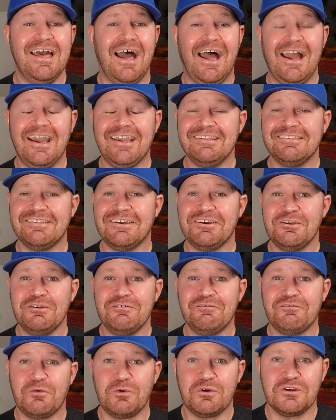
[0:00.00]
I can tell you
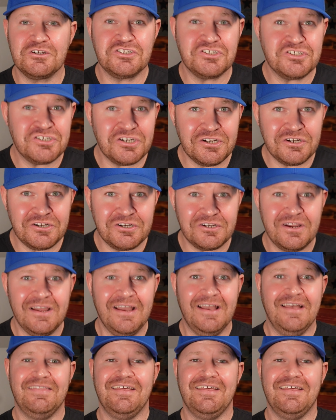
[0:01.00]
for sure